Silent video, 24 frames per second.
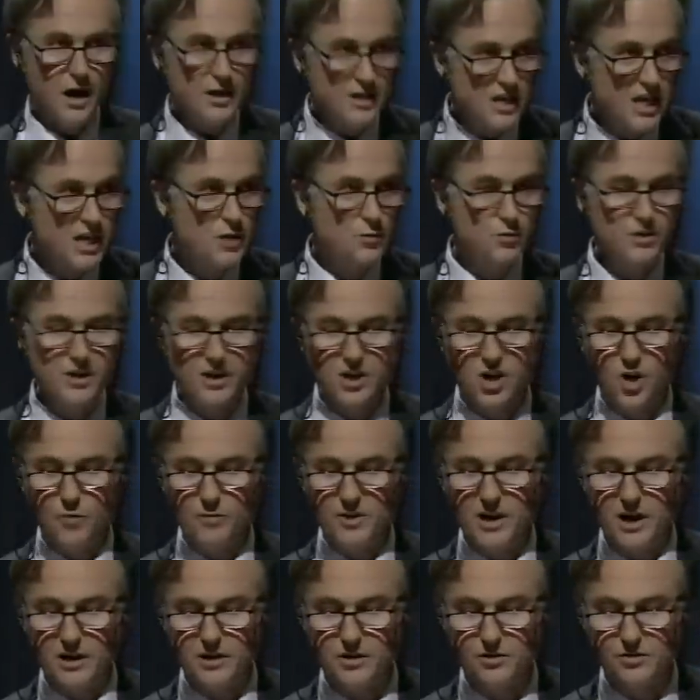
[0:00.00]
An equally
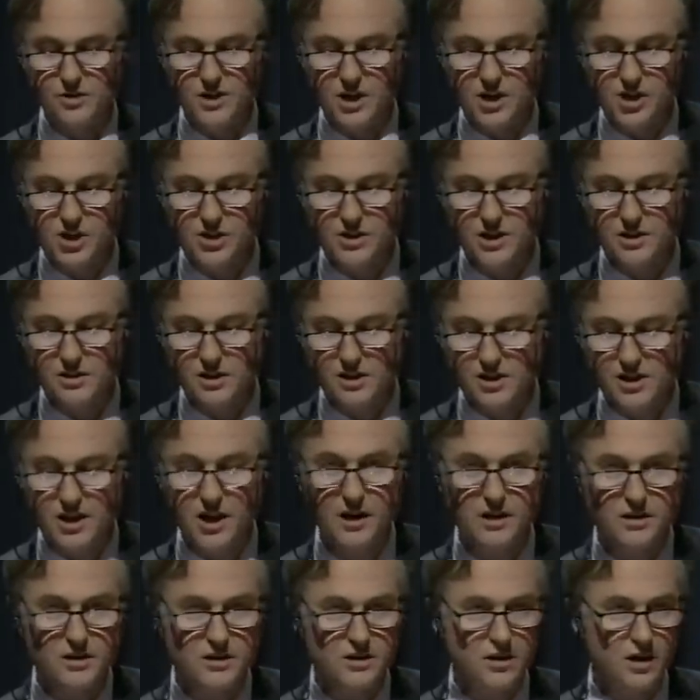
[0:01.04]
common accusation is that
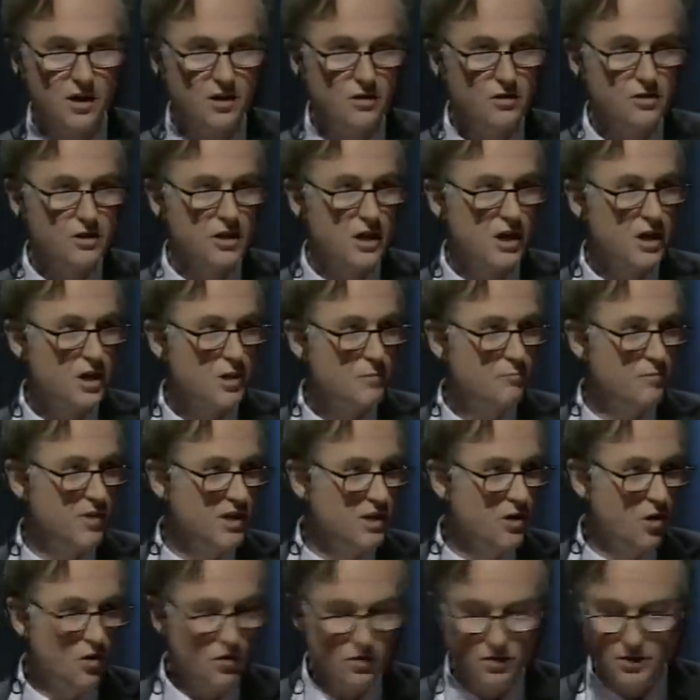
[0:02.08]
science goes
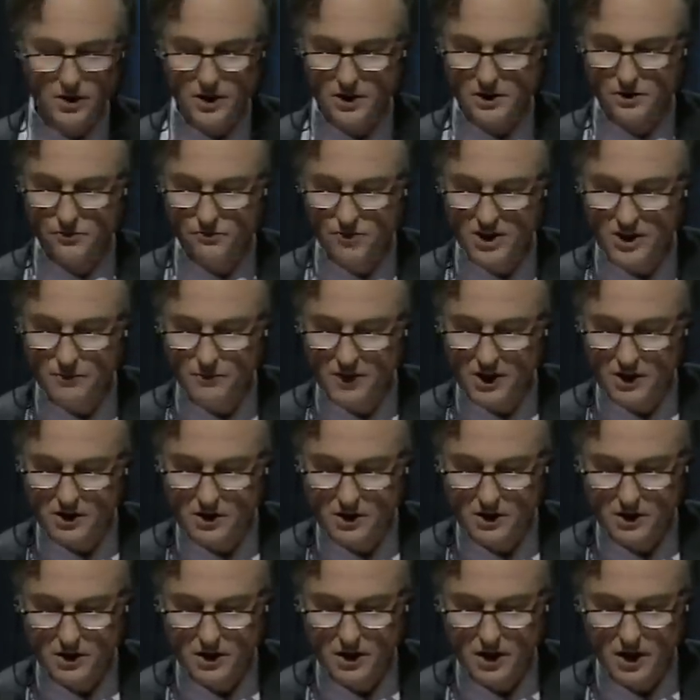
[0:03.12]
beyond its
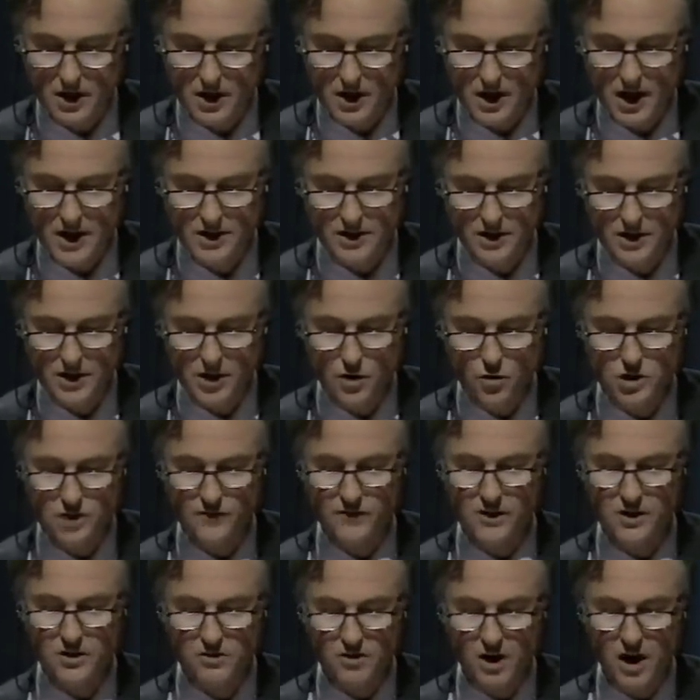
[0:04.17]
remit. It's accused
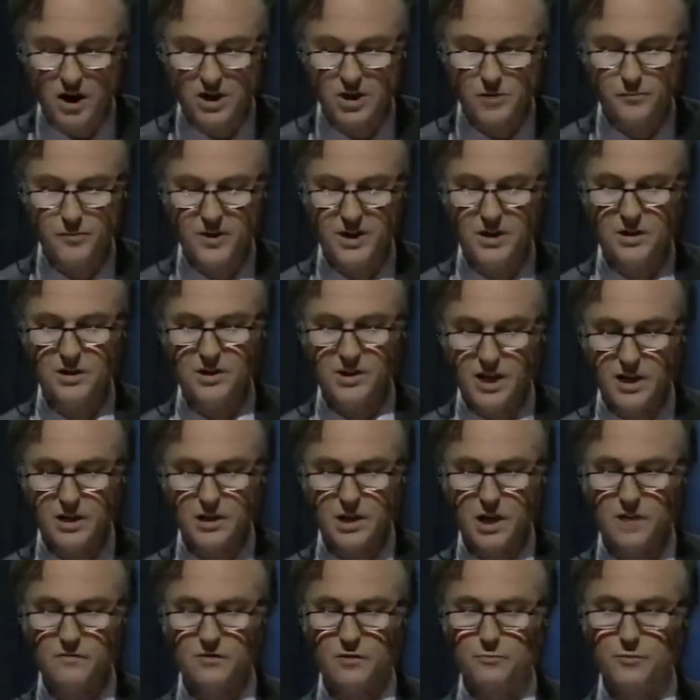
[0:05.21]
of a grasping
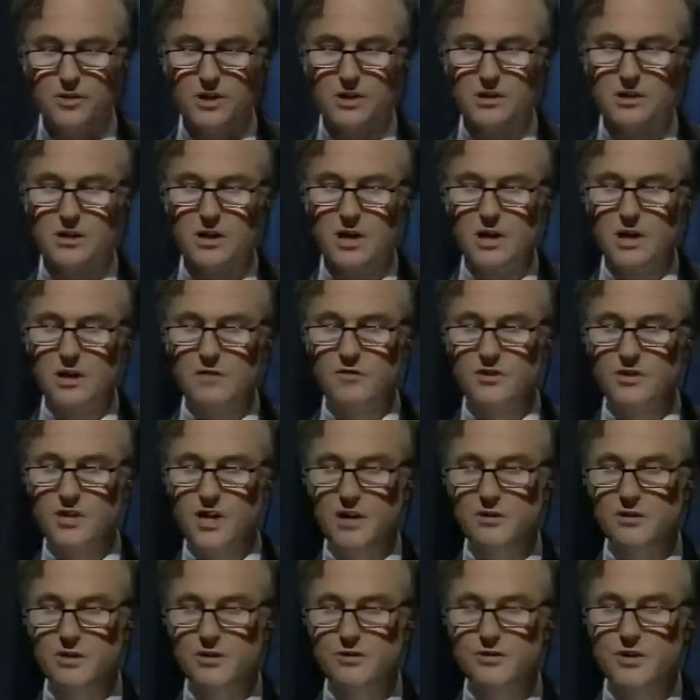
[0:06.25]
takeover bid for
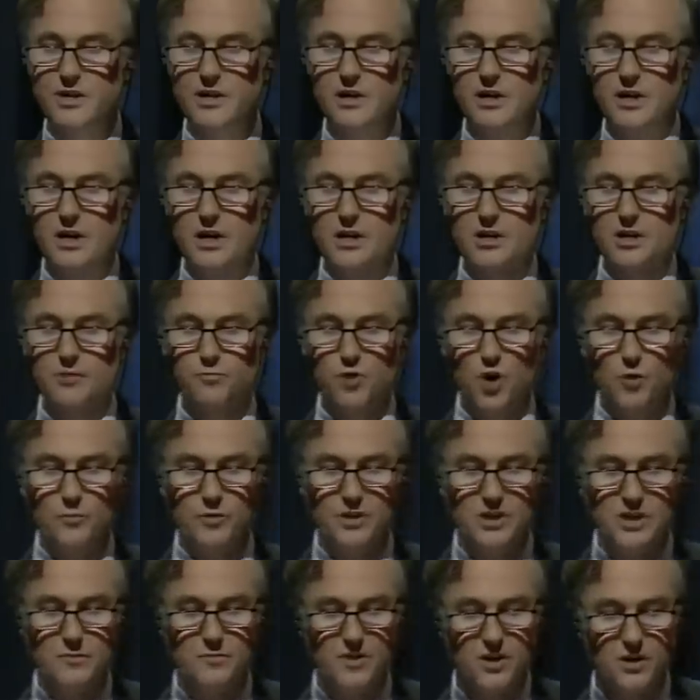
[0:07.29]
territory that
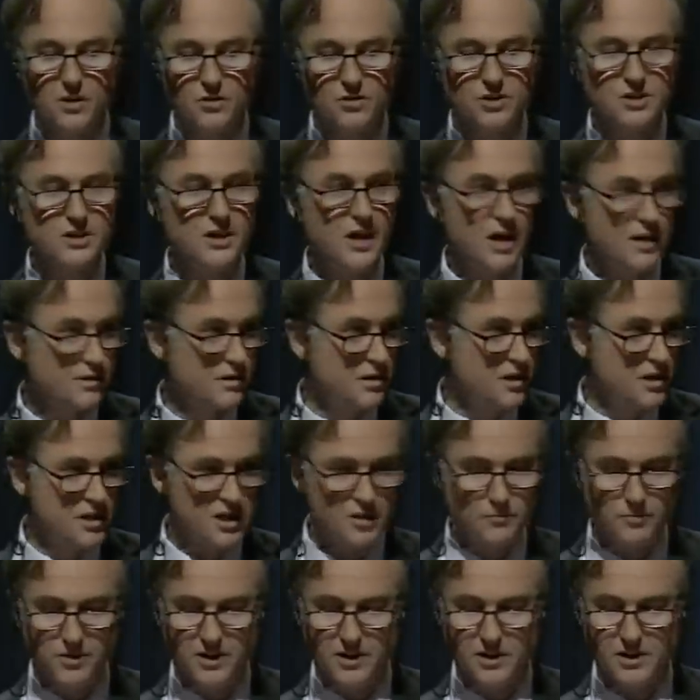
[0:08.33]
properly belongs to other
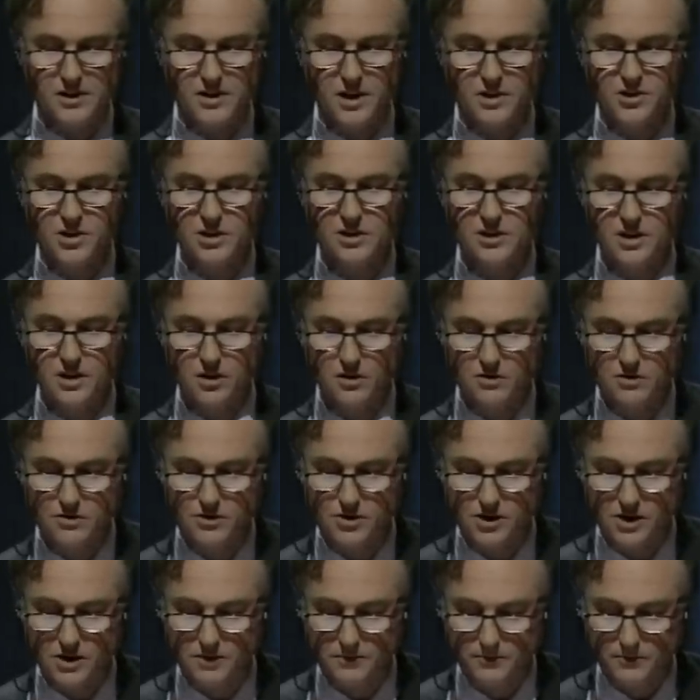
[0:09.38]
disciplines, such as
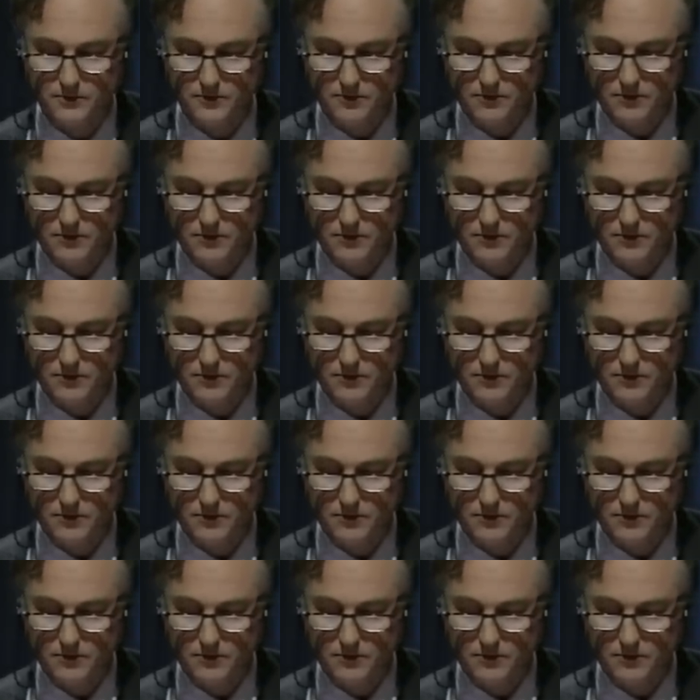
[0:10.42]
theology.